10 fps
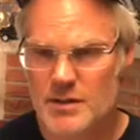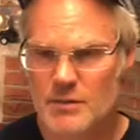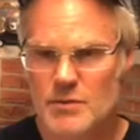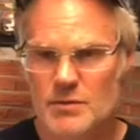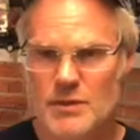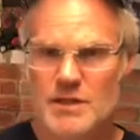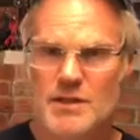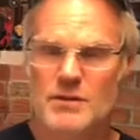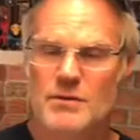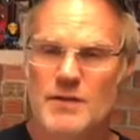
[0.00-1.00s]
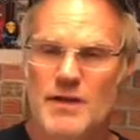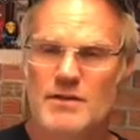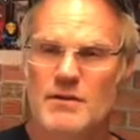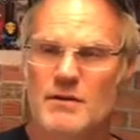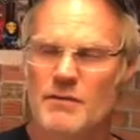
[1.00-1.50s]
It was released in
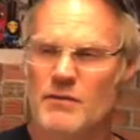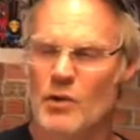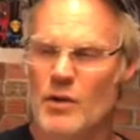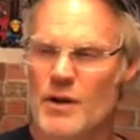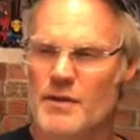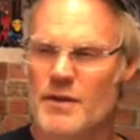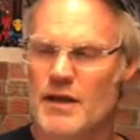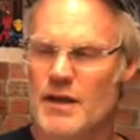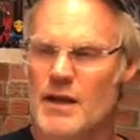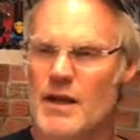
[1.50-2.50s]
2004, I think